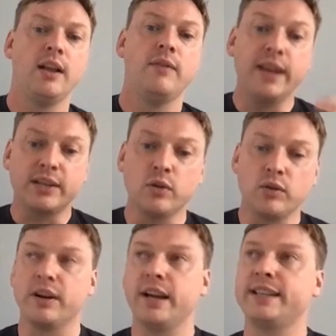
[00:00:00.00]
This
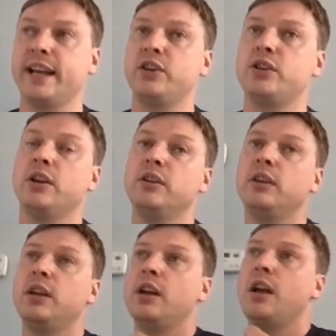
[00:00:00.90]
organization
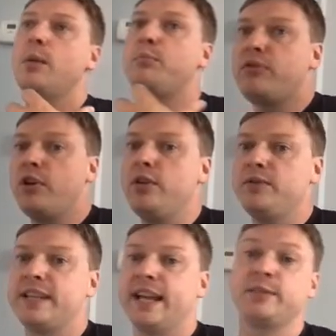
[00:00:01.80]

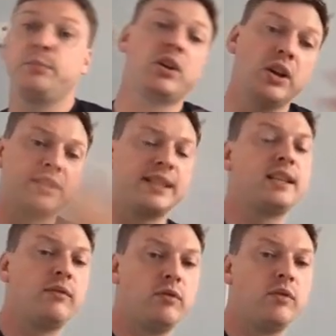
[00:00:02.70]
approves this because this
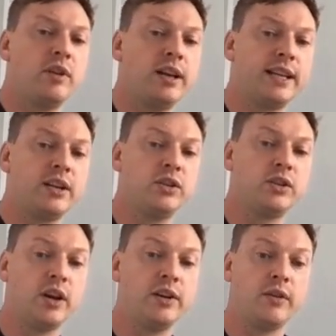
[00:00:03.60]
other organization
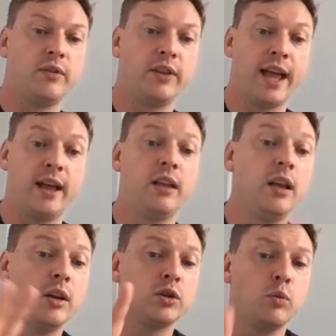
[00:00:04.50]
signed off on that.
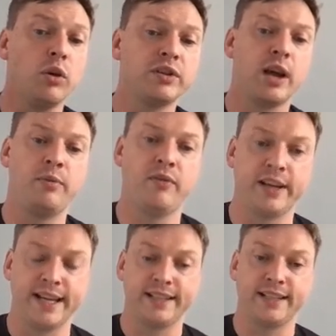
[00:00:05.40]
It's one type of
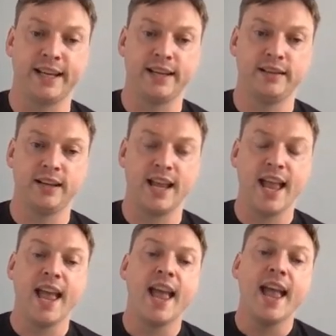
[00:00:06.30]
identity.
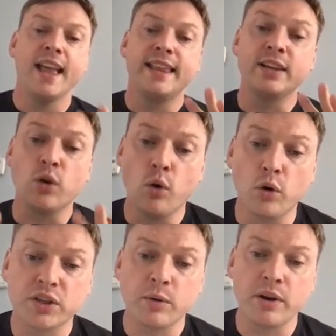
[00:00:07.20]
There's
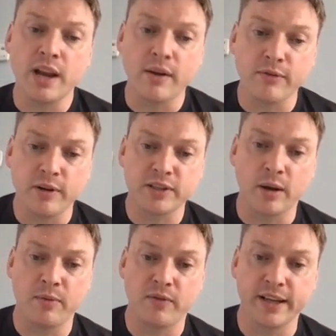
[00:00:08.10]
also another
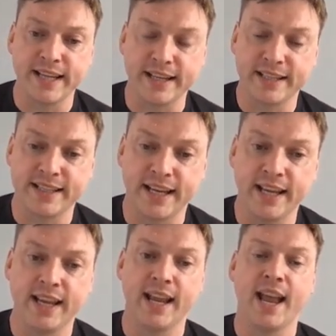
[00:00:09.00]
type of identity